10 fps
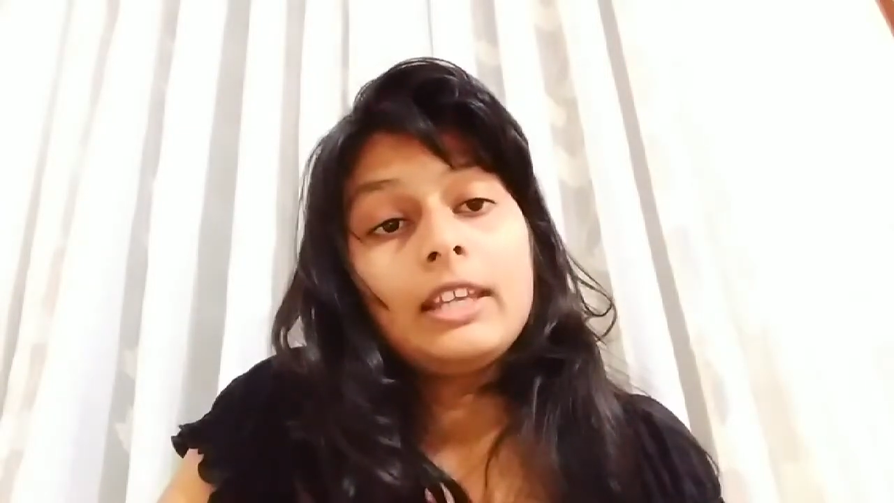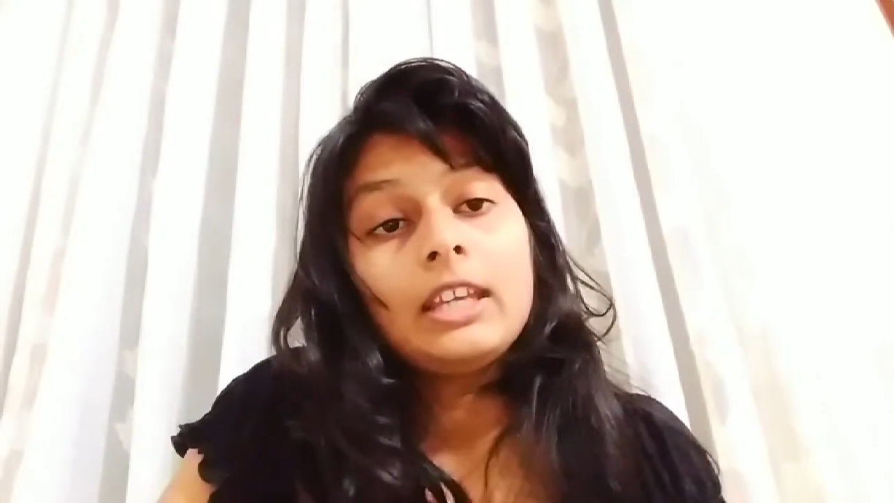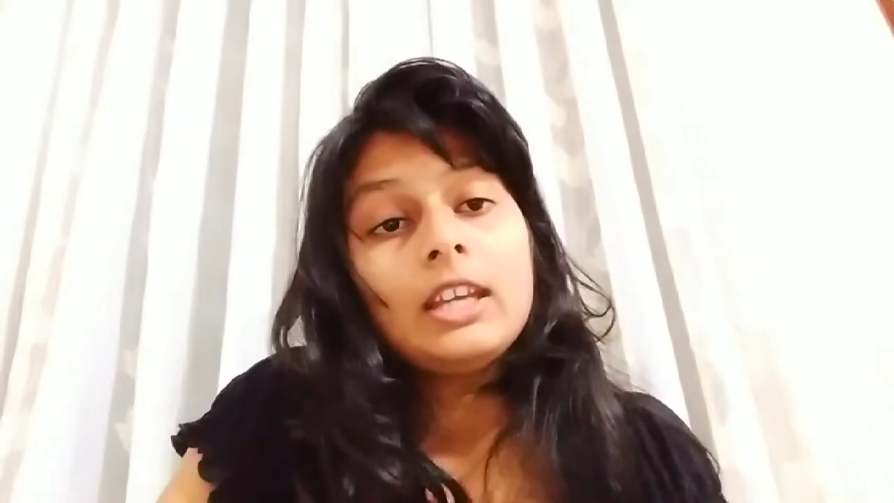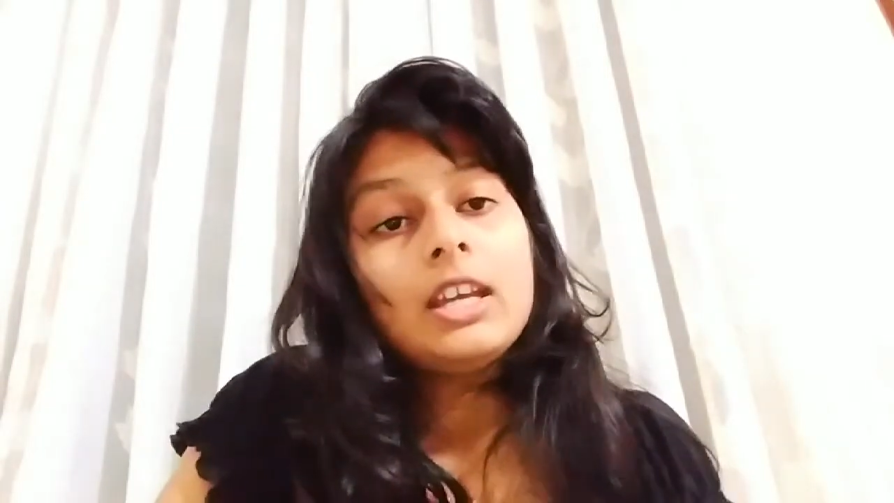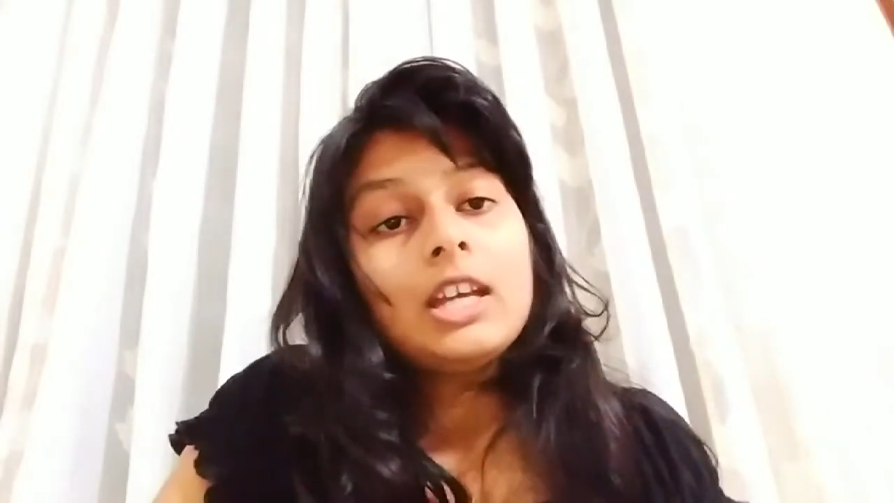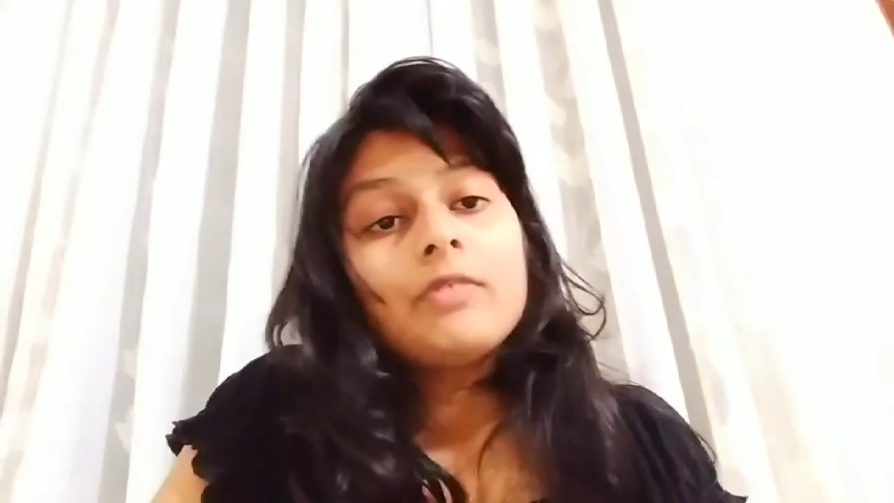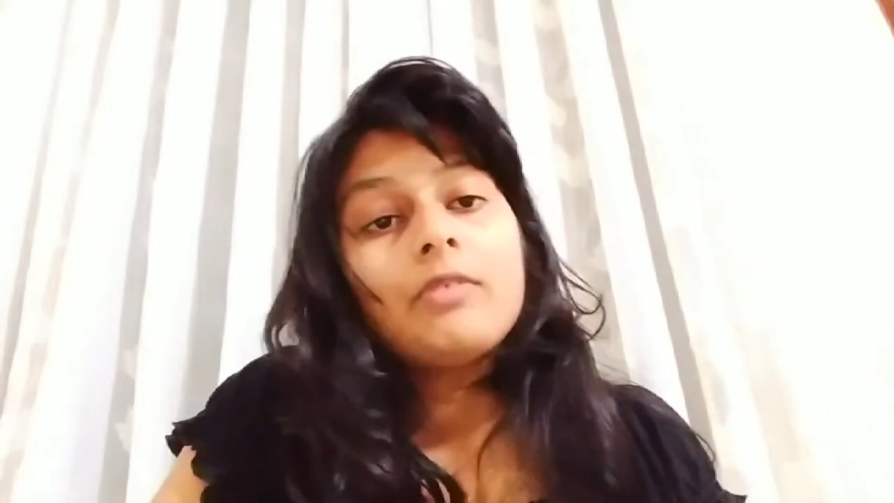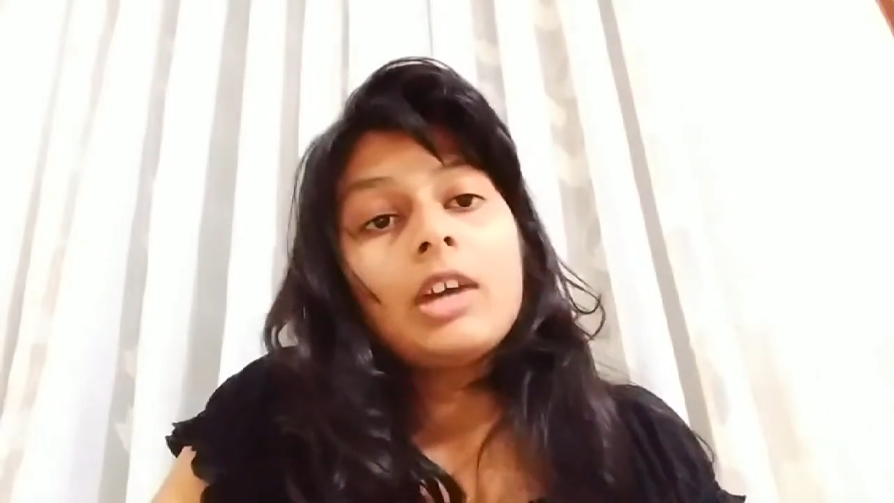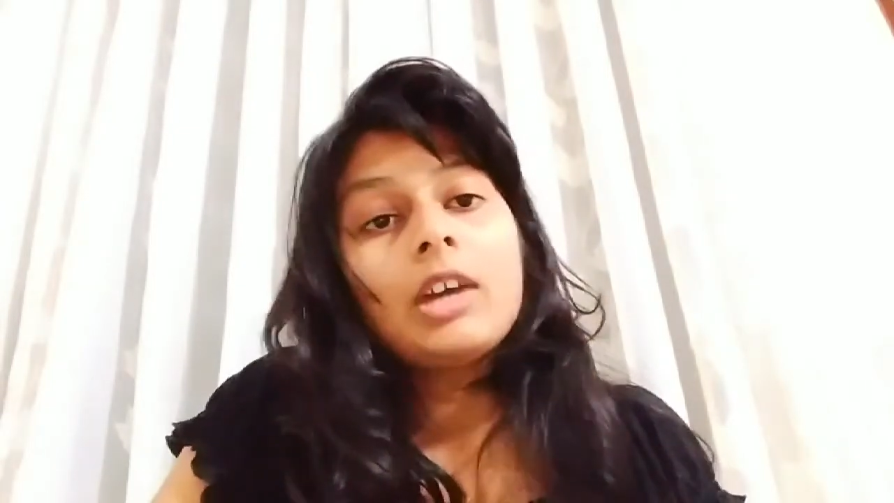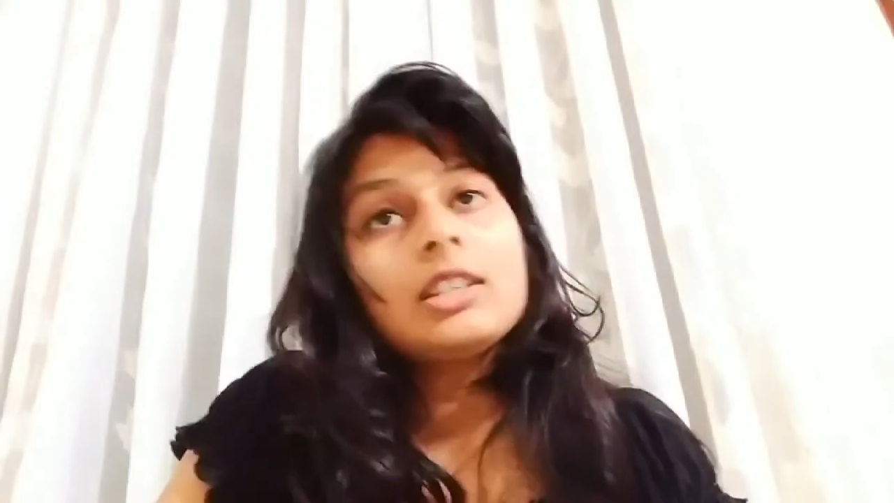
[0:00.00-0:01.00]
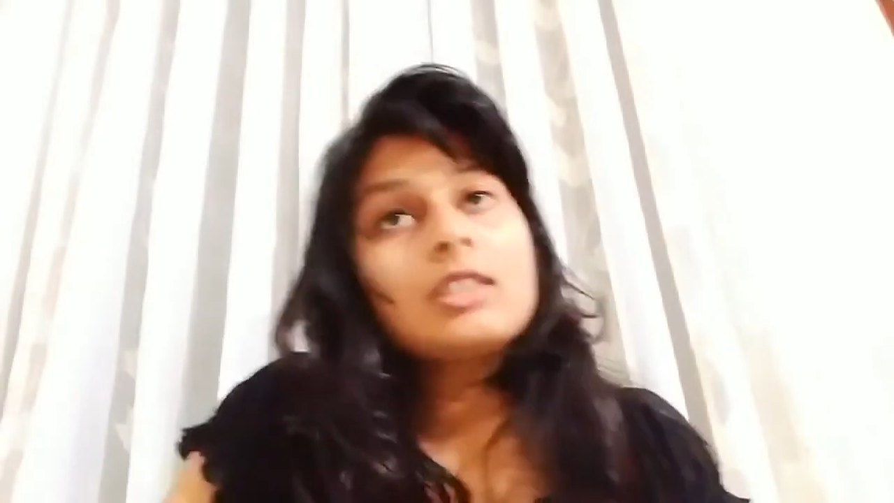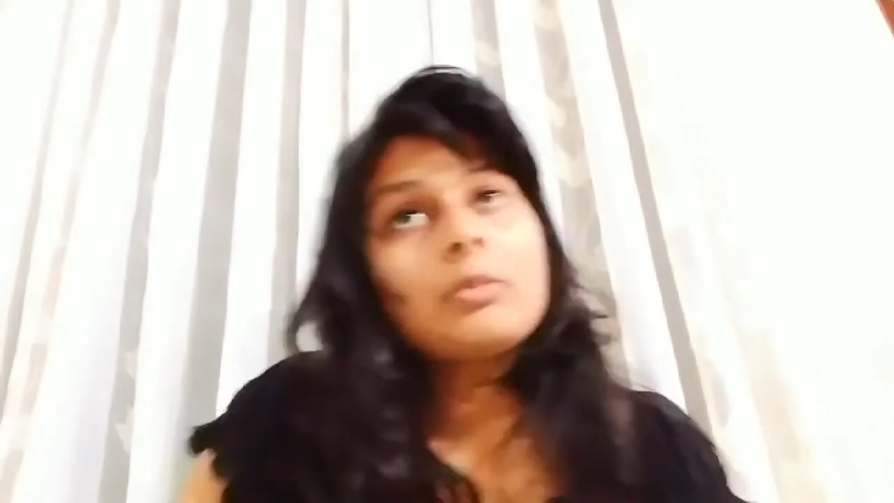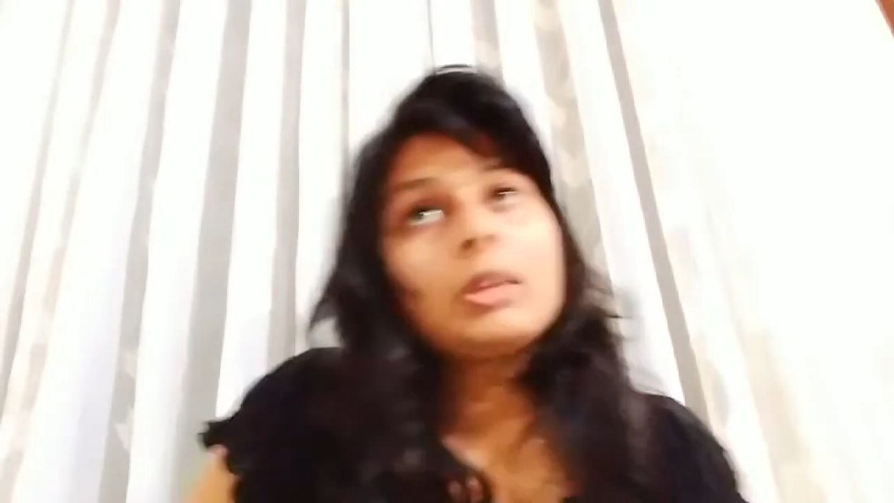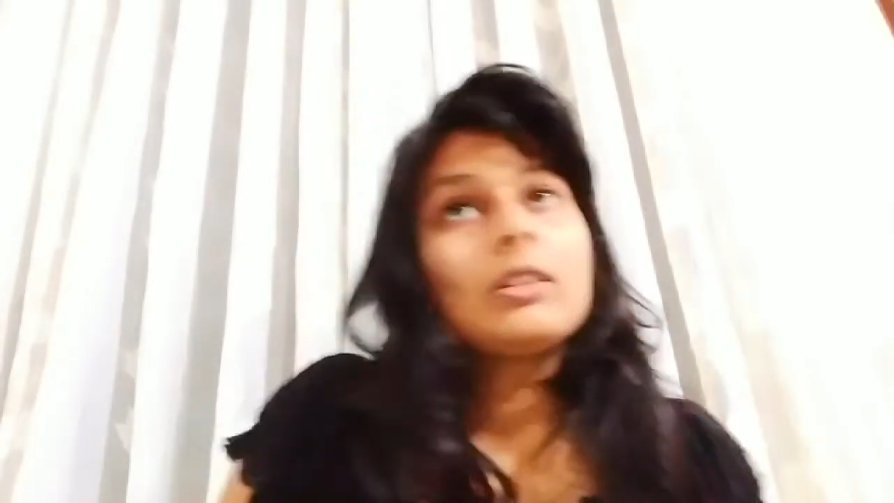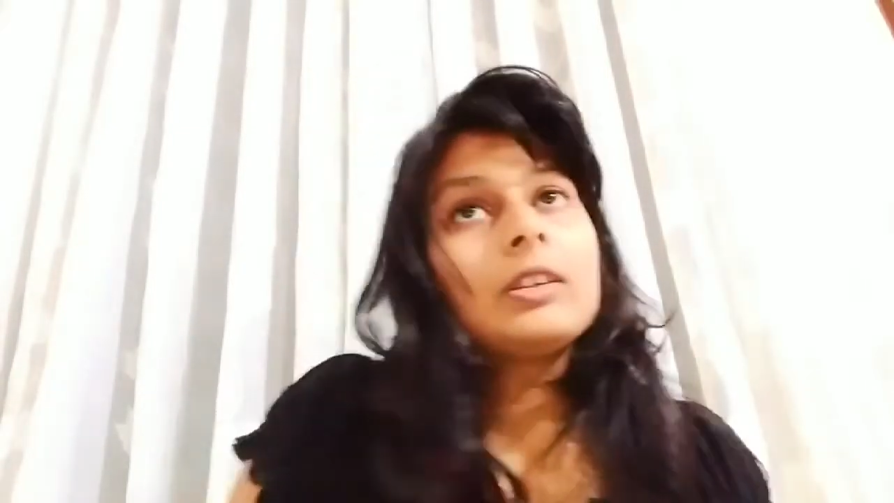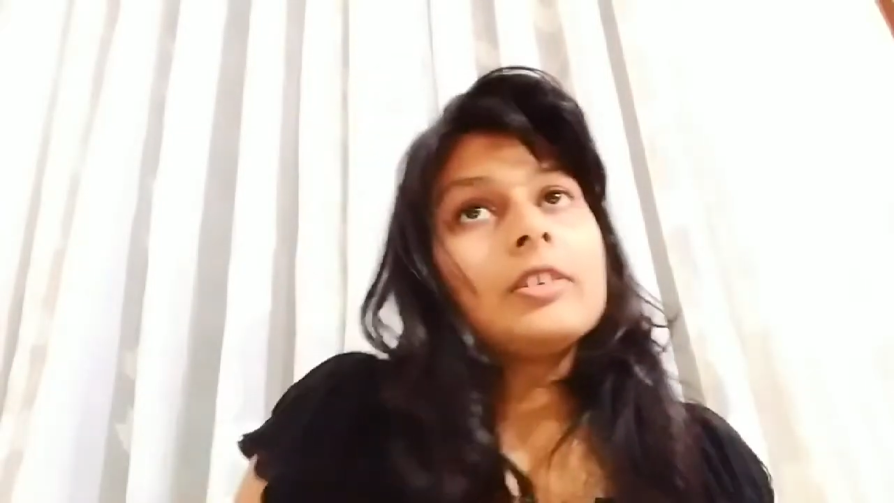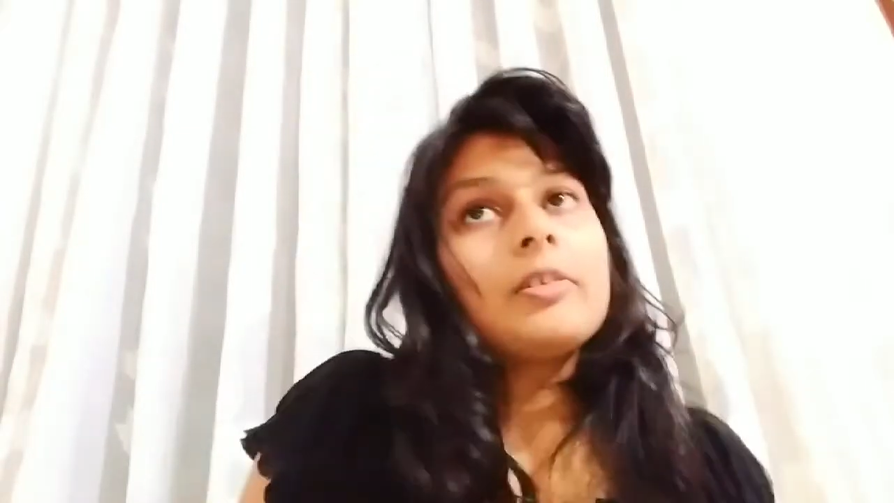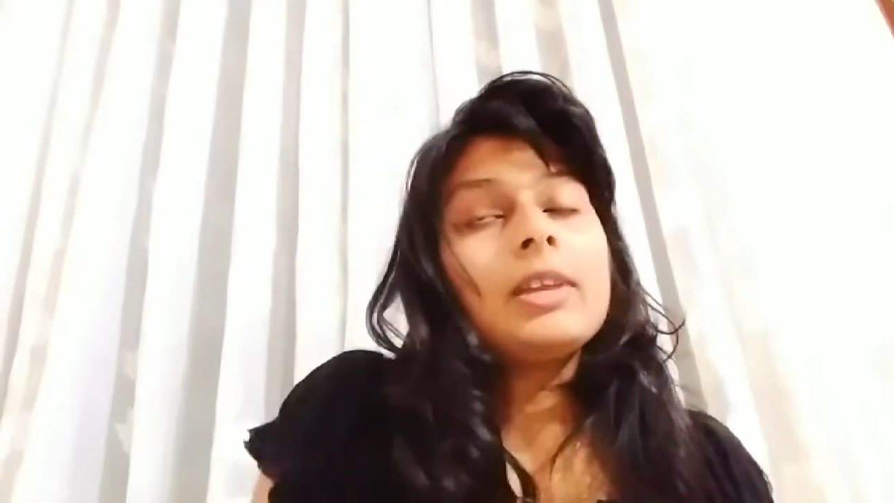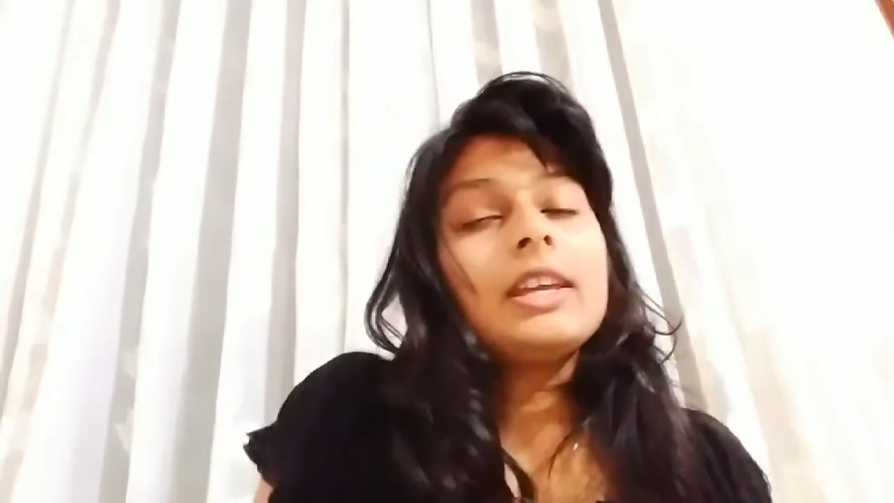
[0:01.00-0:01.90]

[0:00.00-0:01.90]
What is a mitigatory plea